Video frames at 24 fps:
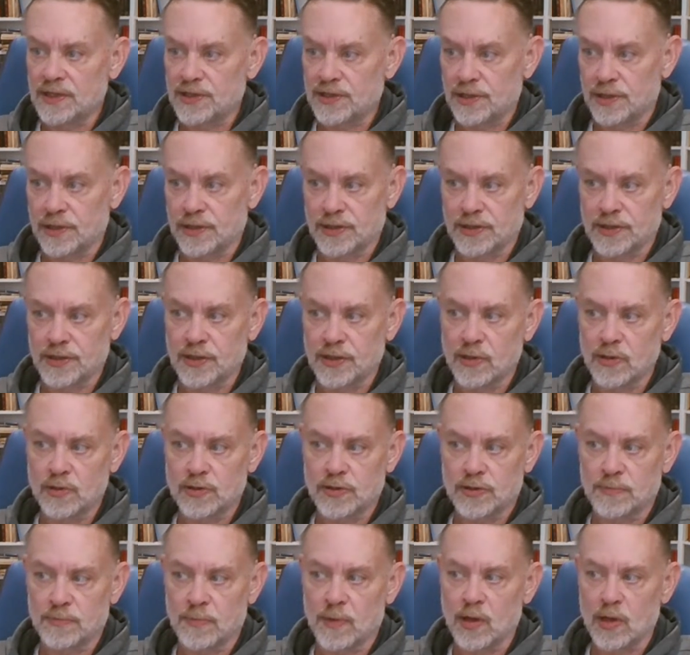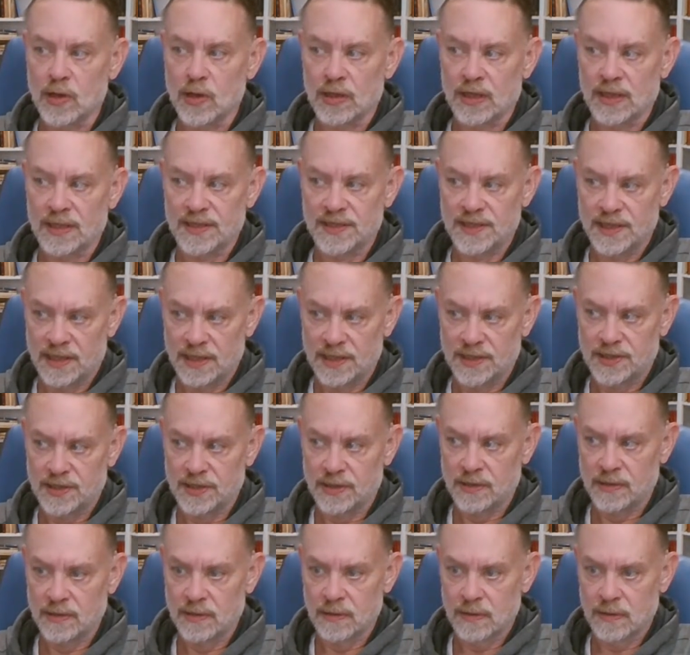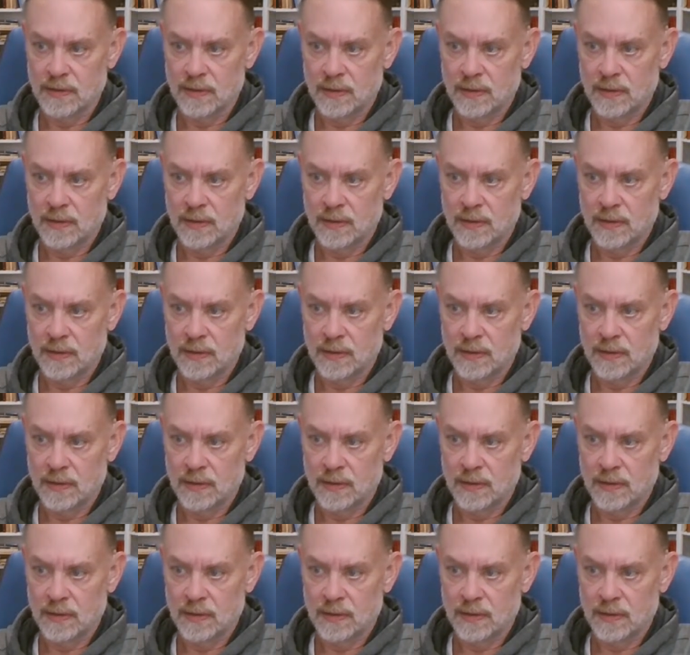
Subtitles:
church no small contention